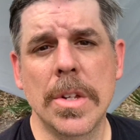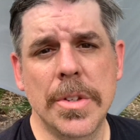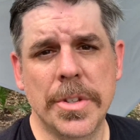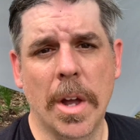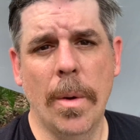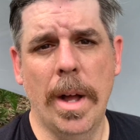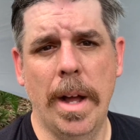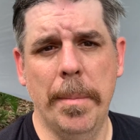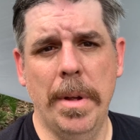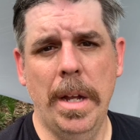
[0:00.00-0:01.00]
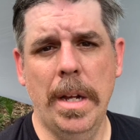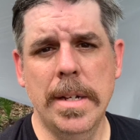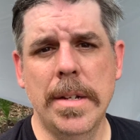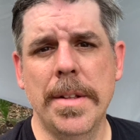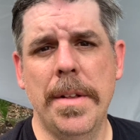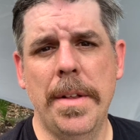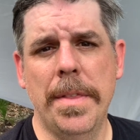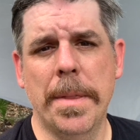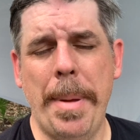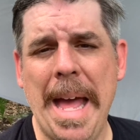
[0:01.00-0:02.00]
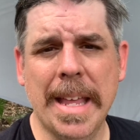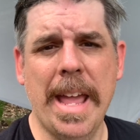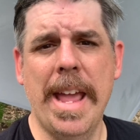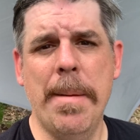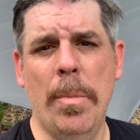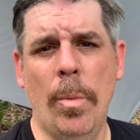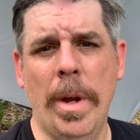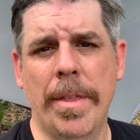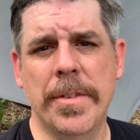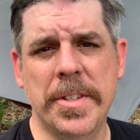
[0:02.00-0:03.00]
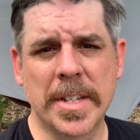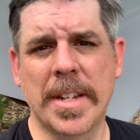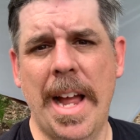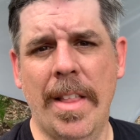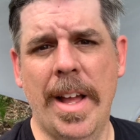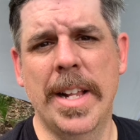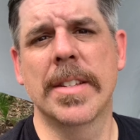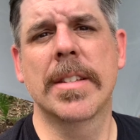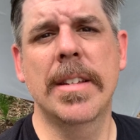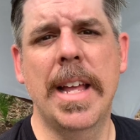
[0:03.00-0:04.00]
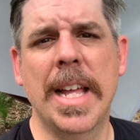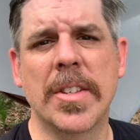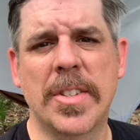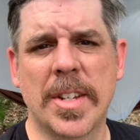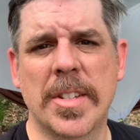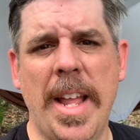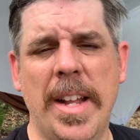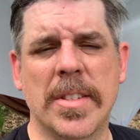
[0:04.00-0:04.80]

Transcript: So the pack came with 6 guylines and 6 stakes.